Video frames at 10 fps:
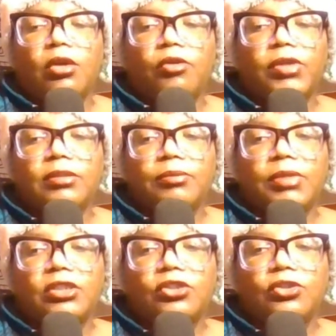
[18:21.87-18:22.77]
rest in
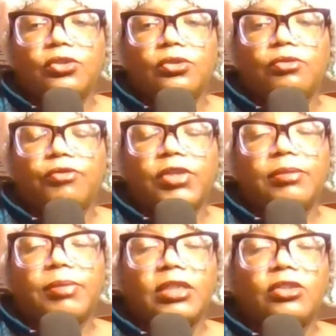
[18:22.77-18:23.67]
peace to, rest in
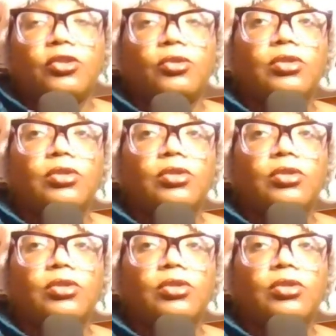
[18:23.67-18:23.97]
peace to